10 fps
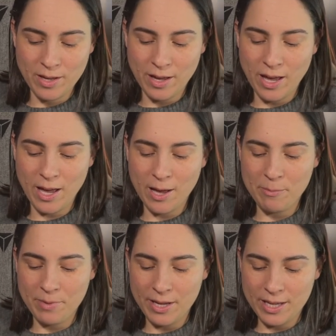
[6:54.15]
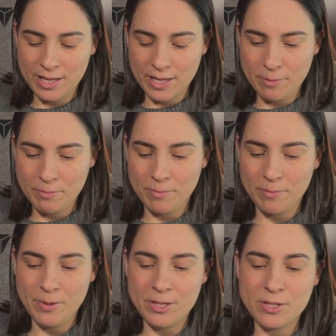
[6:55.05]
Um, it,
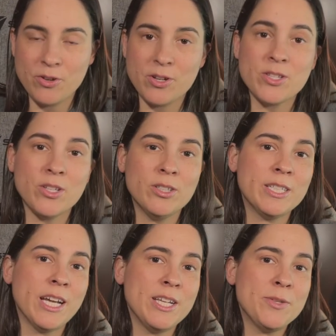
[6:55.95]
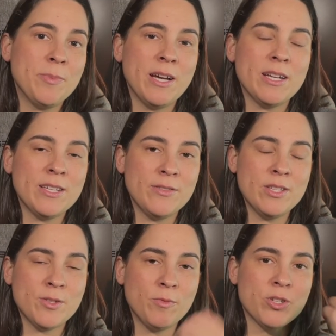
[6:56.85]
it's got a solid case back.
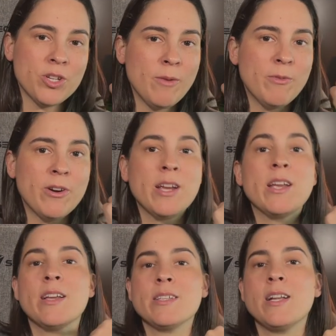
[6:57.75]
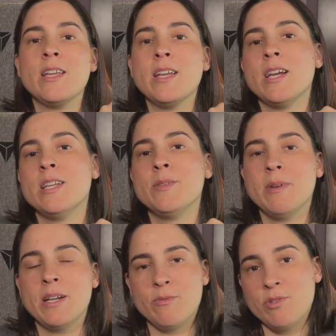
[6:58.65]
This watch I'm wearing has a clear case
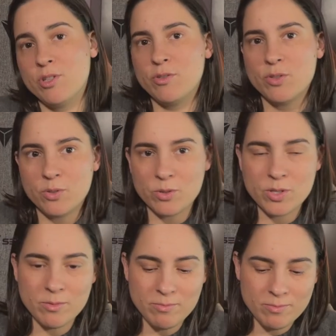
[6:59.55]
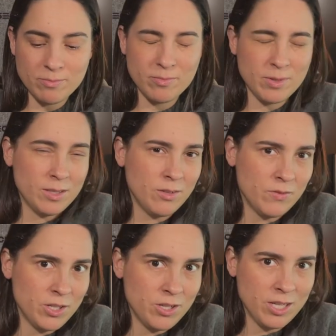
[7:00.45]
back, which looks awesome, but
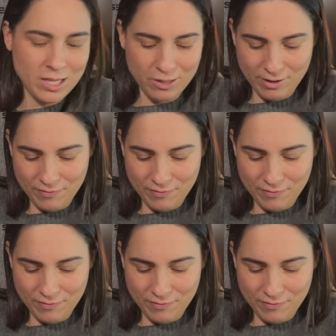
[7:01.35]
obviously you can't engrave